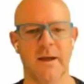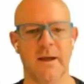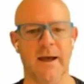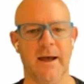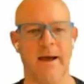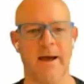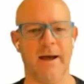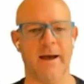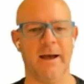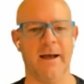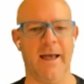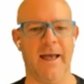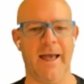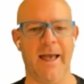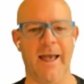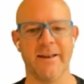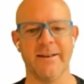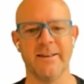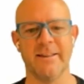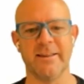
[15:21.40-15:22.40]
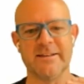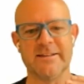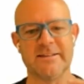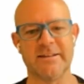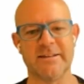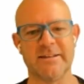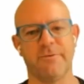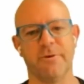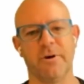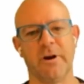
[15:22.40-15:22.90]
and these
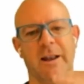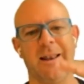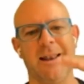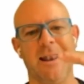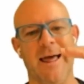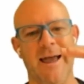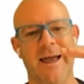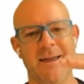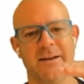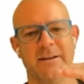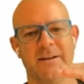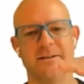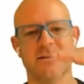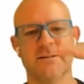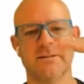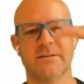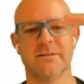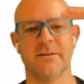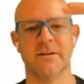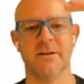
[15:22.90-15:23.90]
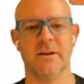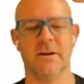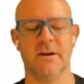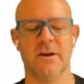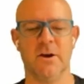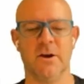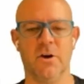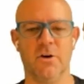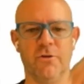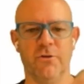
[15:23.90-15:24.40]
different layers
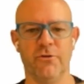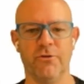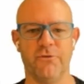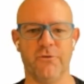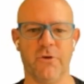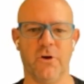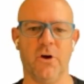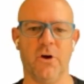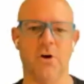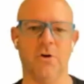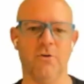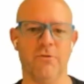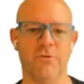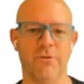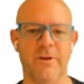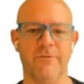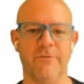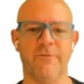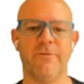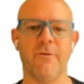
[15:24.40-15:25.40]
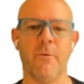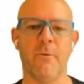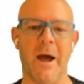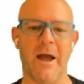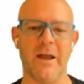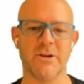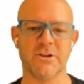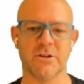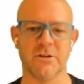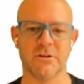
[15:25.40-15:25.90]
of
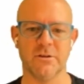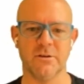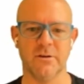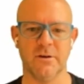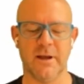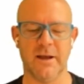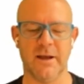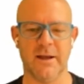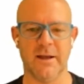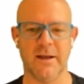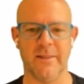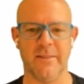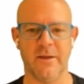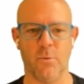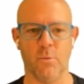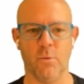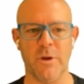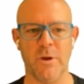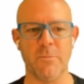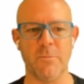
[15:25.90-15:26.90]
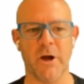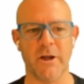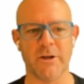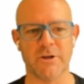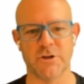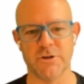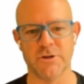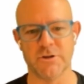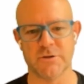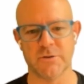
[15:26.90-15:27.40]
information that we might
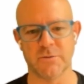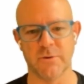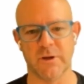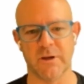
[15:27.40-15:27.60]
choose to